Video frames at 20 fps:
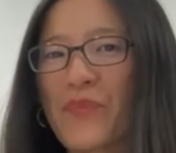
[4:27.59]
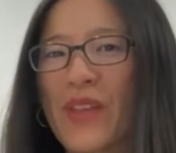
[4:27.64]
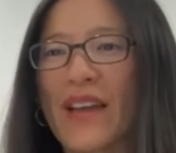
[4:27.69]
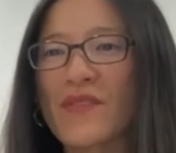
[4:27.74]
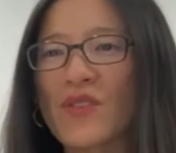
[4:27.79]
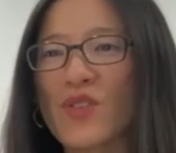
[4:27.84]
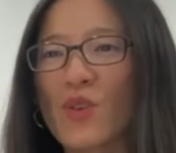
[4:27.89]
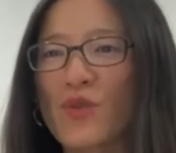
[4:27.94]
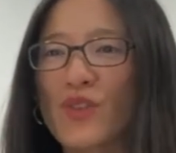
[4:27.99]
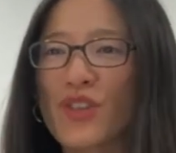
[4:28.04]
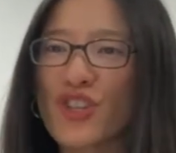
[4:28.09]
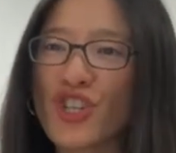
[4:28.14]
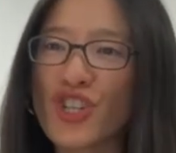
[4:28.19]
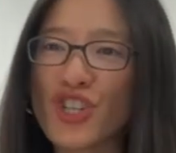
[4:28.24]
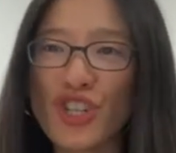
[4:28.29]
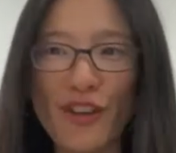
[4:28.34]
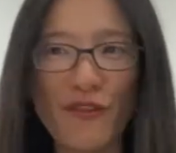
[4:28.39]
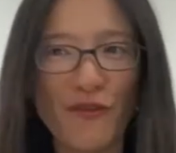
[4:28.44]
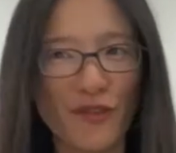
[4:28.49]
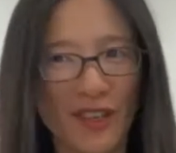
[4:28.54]
And so the
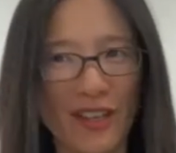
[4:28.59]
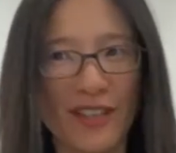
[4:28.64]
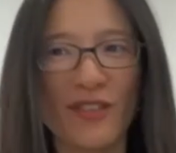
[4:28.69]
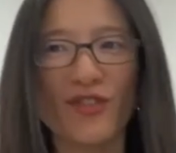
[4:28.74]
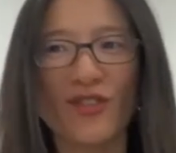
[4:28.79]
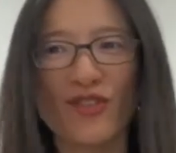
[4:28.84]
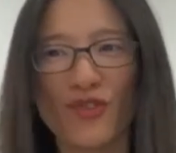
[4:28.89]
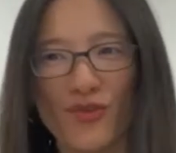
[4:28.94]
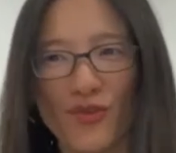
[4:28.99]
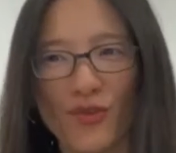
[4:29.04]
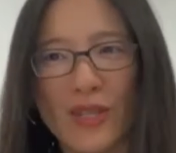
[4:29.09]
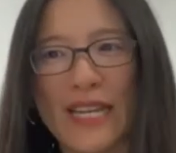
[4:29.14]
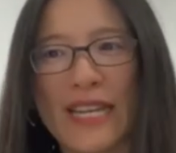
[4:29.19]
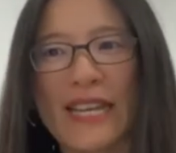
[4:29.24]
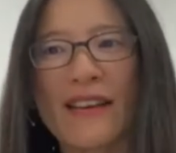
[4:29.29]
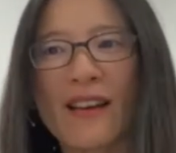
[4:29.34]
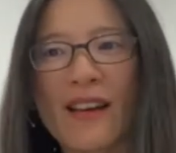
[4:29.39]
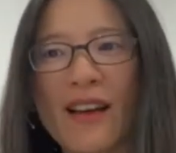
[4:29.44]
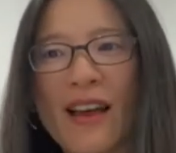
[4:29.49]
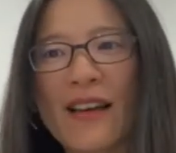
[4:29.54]
shift is
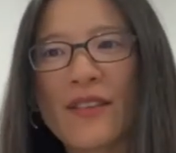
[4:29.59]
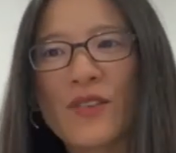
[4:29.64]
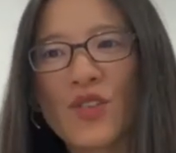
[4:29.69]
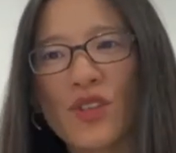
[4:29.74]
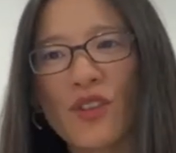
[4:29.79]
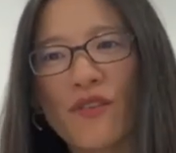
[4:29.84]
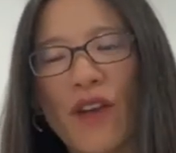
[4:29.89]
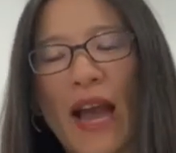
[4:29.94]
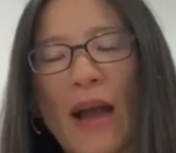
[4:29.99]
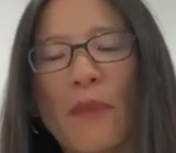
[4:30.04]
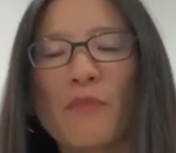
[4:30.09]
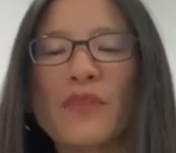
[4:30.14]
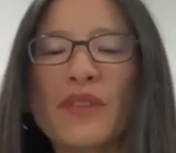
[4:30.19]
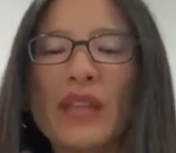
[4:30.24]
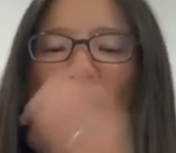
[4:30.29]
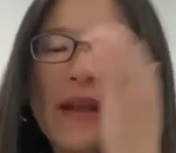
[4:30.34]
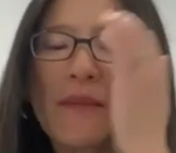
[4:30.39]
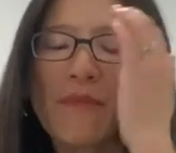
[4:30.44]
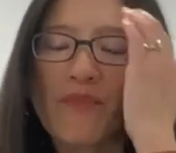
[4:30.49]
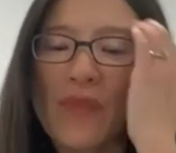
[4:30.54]
truly sort of
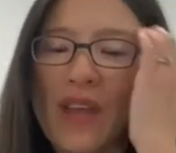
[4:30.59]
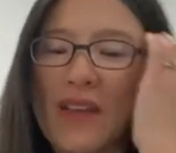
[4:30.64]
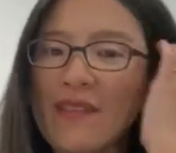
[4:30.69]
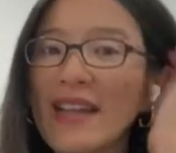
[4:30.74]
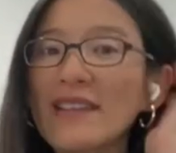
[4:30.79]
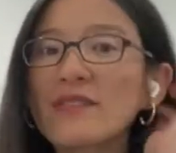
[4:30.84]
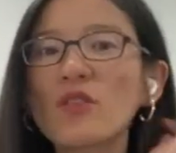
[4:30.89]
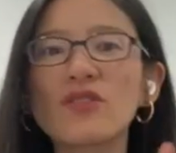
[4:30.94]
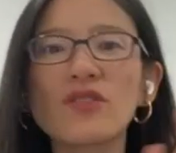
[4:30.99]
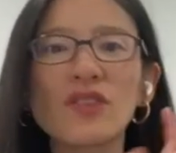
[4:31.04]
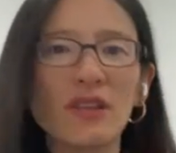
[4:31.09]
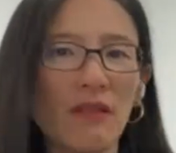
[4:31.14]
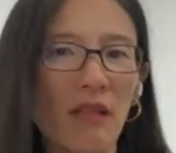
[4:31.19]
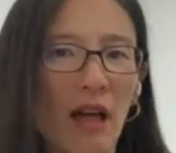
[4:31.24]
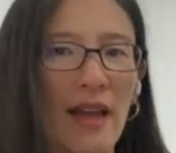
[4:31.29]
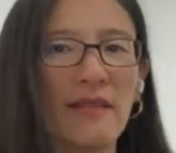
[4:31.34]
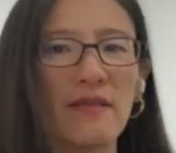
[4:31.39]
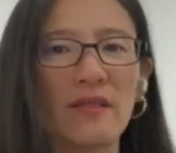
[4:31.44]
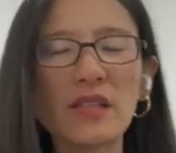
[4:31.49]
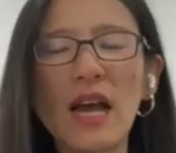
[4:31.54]
happening. And that's on the
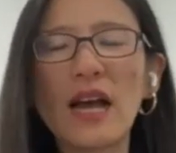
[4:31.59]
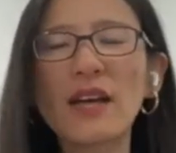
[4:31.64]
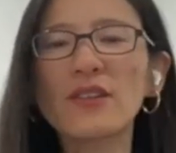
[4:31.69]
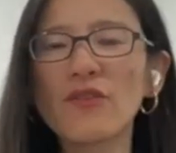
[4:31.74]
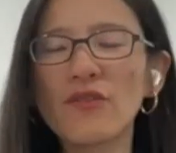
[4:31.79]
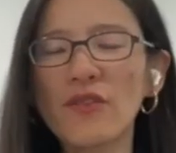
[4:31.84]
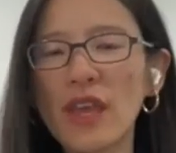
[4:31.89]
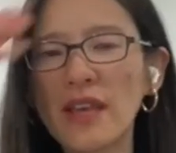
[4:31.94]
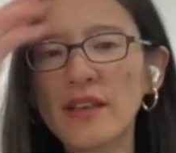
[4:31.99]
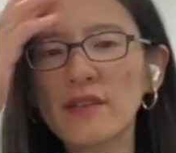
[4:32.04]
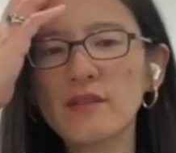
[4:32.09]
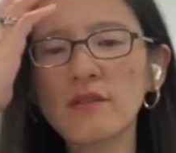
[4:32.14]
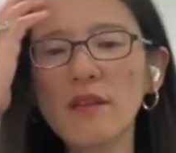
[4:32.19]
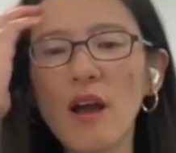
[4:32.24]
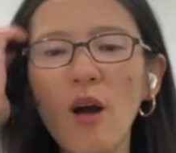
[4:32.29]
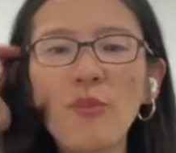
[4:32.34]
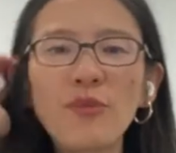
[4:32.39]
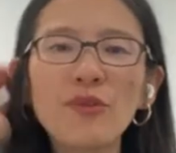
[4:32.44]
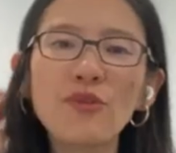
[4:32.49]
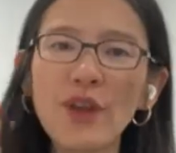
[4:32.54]
client side of things.
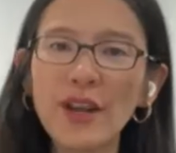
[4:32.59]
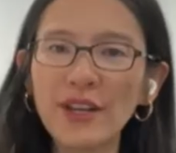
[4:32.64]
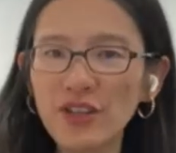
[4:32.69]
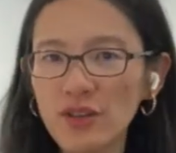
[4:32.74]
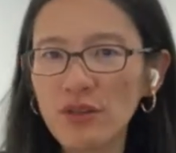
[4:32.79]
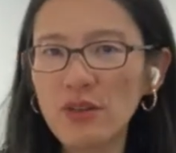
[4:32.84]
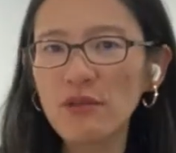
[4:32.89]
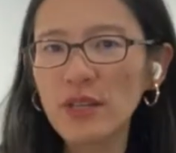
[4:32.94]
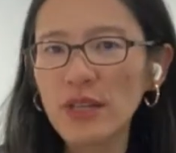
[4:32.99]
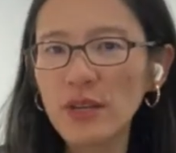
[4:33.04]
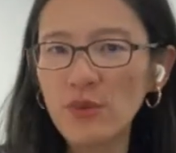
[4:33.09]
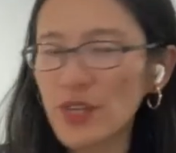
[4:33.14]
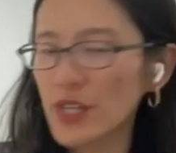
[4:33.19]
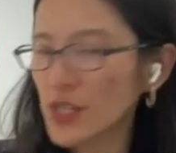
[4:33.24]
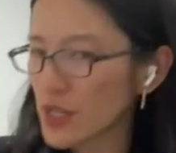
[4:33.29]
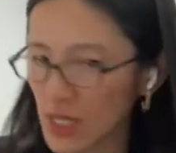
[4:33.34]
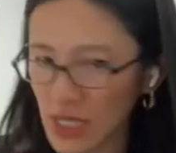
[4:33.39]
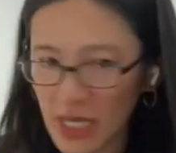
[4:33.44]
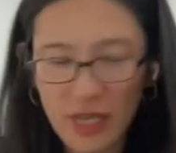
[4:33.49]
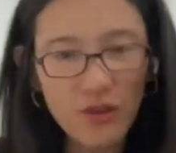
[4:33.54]
Operationally, we
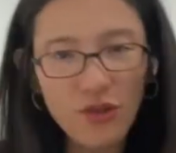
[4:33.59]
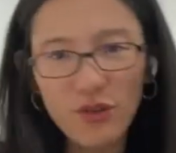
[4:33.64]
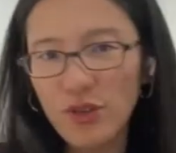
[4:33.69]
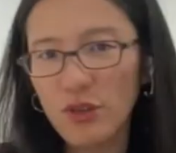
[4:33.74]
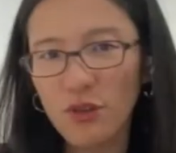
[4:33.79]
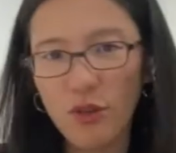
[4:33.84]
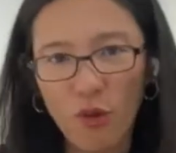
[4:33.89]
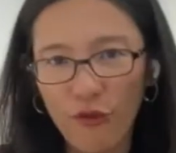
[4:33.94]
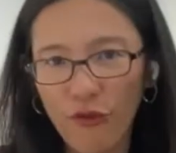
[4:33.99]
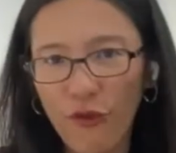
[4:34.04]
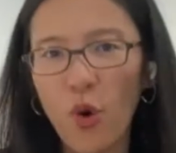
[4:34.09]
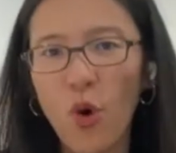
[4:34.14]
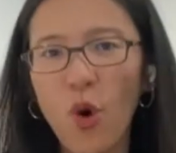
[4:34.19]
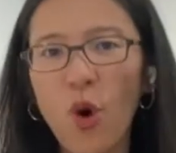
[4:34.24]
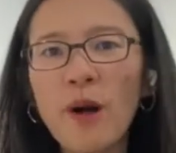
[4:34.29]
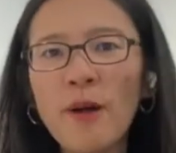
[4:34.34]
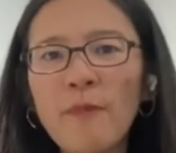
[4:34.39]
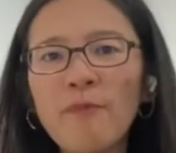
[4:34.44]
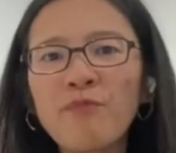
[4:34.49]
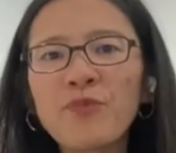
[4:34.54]
continue to look for
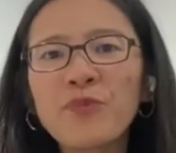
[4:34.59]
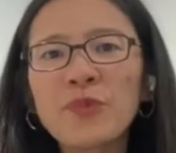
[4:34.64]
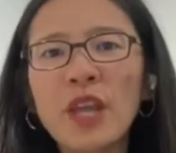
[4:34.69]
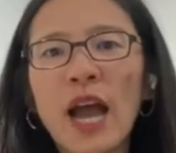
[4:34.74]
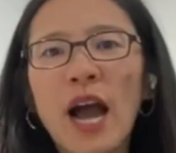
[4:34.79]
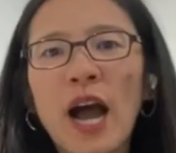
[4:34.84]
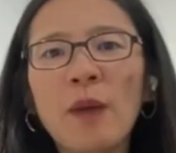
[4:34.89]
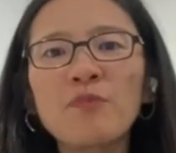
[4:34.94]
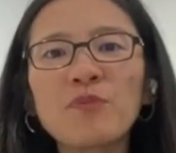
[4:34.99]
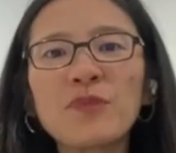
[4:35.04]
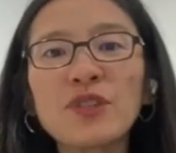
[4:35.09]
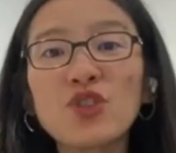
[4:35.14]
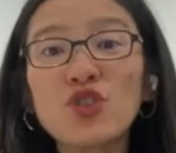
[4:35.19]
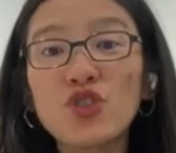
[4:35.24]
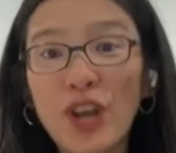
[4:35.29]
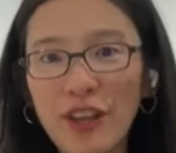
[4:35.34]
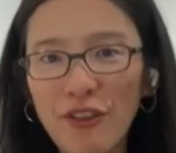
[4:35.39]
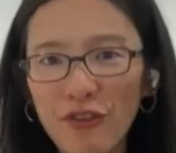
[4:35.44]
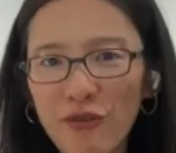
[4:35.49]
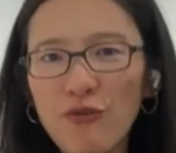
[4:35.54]

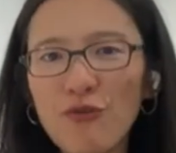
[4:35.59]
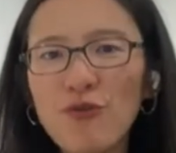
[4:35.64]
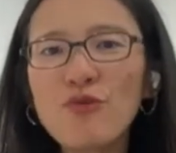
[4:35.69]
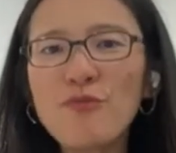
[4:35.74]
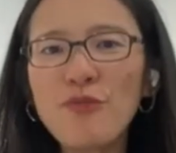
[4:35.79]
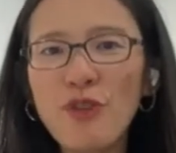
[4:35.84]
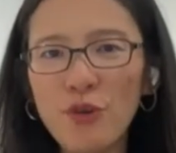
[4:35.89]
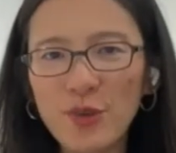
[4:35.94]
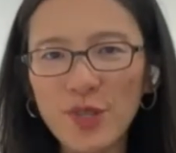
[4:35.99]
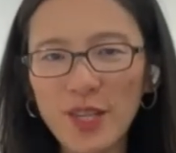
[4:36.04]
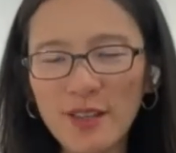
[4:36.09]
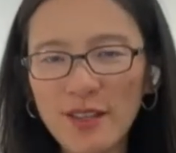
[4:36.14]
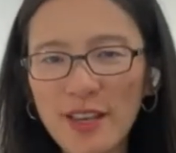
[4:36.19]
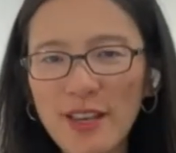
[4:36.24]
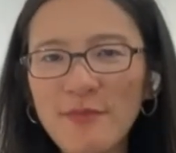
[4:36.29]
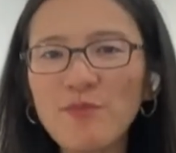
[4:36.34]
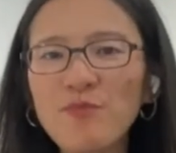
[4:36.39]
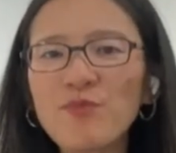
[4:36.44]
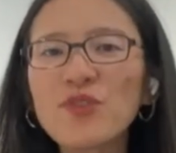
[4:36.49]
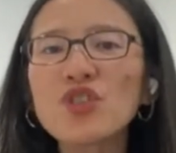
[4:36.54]
straight through
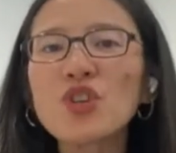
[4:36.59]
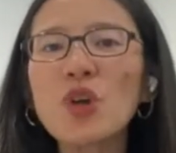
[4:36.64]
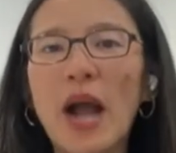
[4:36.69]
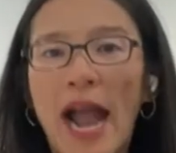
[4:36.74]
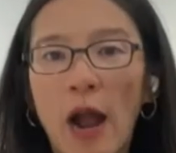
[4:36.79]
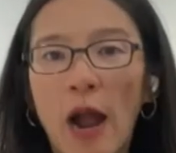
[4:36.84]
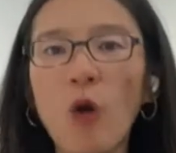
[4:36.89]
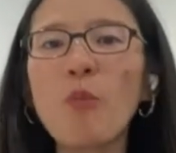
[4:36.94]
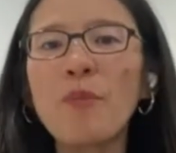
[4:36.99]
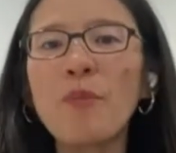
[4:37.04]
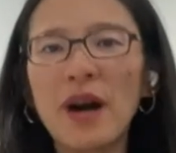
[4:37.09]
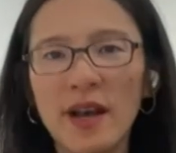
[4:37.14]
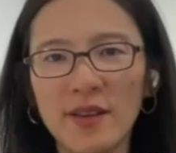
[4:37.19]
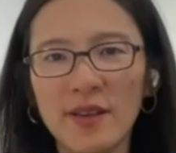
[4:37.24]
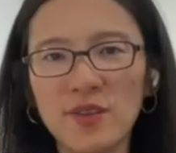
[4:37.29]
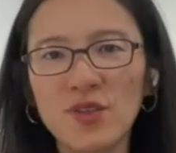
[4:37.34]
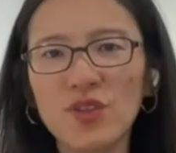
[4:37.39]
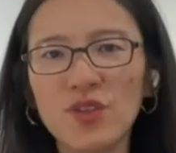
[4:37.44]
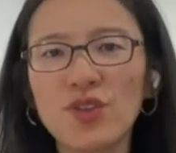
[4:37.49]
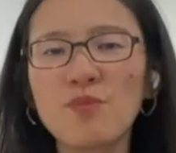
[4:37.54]
processing to help
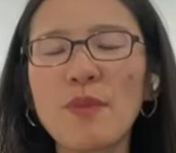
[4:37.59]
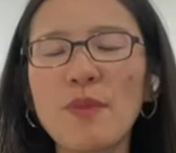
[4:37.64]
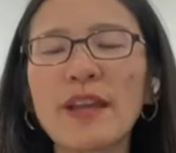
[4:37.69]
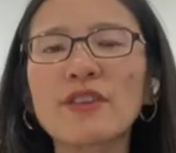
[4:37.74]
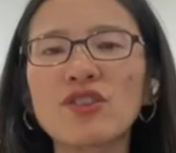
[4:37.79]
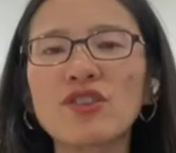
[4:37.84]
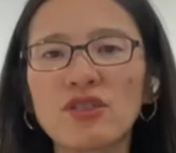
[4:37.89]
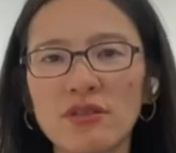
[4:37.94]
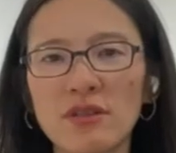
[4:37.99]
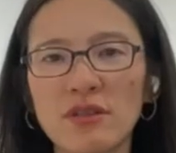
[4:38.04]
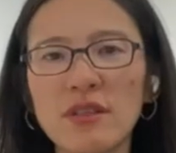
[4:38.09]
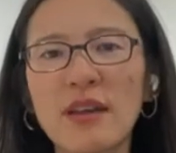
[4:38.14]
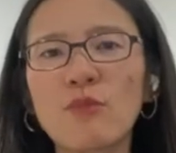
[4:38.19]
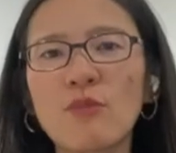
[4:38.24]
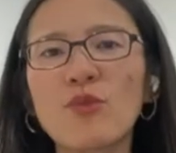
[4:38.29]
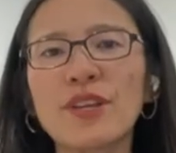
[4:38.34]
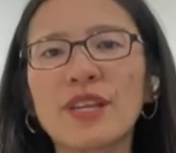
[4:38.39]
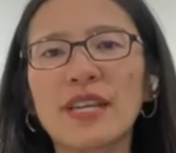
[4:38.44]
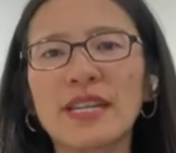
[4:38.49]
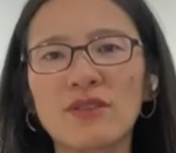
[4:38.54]
us to make sure that
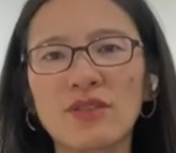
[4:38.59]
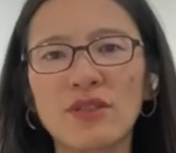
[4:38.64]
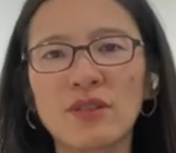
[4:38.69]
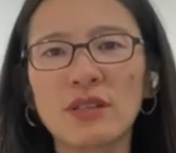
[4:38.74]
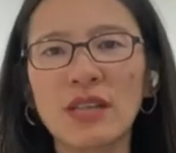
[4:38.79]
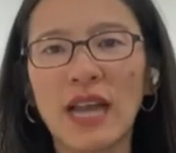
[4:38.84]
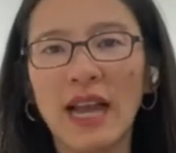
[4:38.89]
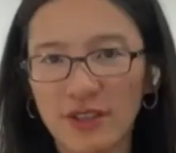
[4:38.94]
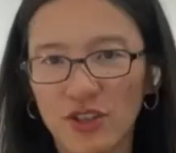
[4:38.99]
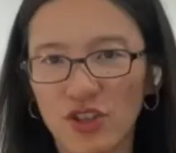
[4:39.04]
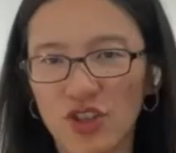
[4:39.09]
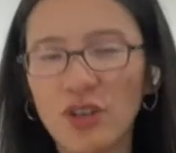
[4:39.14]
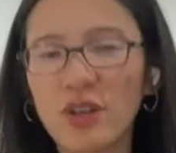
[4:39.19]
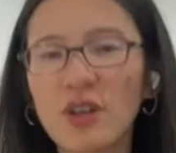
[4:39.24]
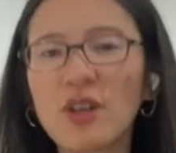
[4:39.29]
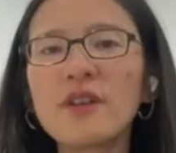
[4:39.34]
we can touch,